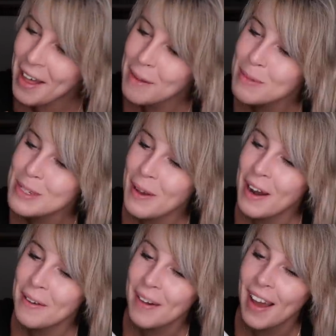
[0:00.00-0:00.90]
um, so
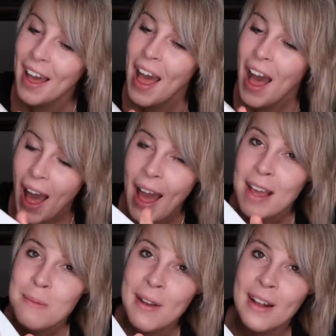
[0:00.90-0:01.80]
anyway
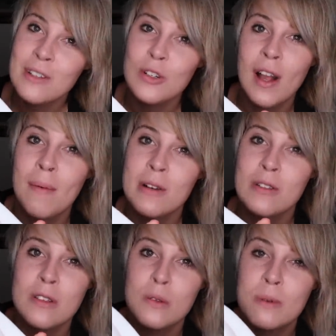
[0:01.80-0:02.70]
i am not sure how
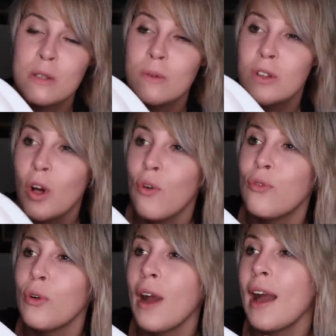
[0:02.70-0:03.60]
much this piece would go
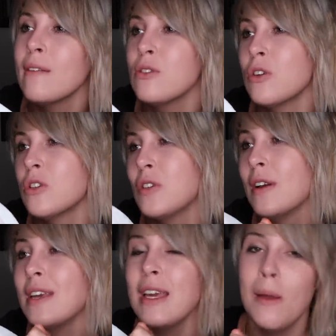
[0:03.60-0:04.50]
for i have searched
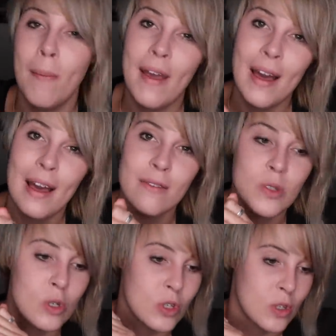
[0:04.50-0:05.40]
on ebay i
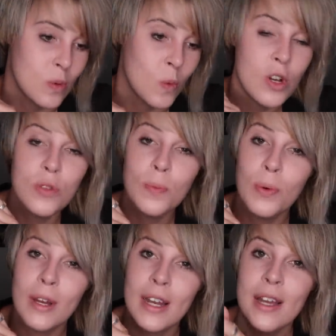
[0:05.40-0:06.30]
have searched on
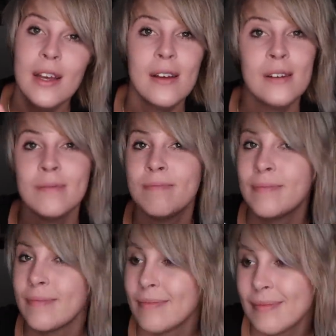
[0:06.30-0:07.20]
worthpoint
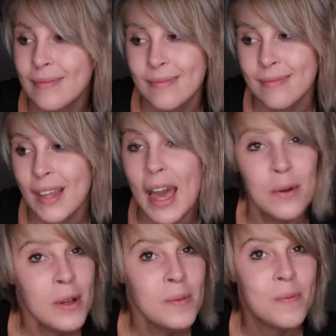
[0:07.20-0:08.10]
i
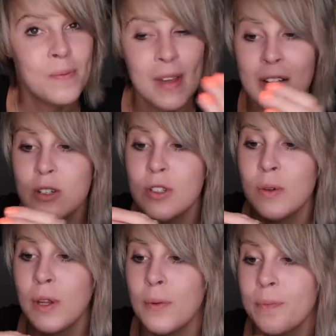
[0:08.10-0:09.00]
don't know i just
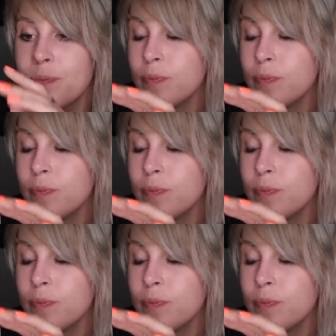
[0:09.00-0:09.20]
don't know